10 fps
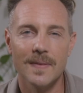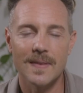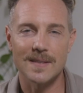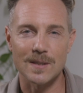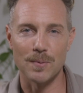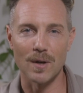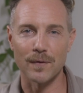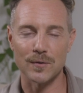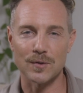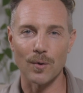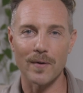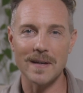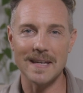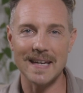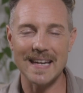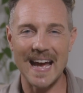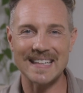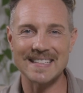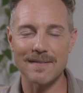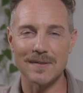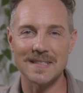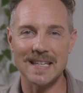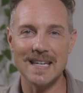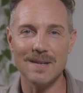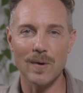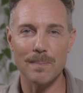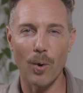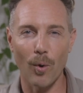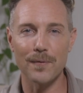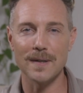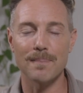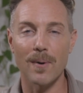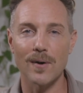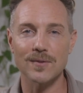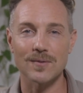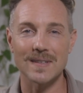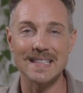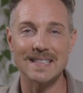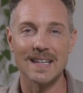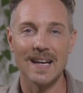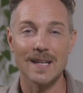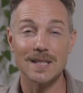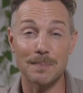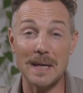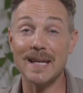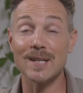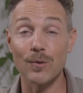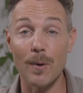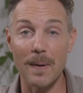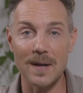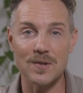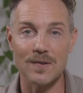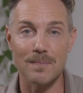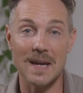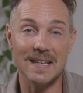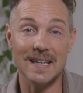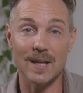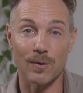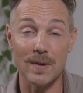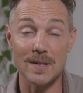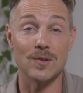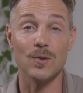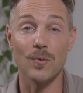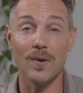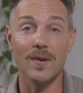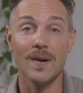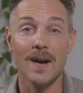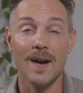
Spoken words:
There's this beautiful story in Acts 17 where Paul the Apostle is speaking to a bunch of men in Greece who were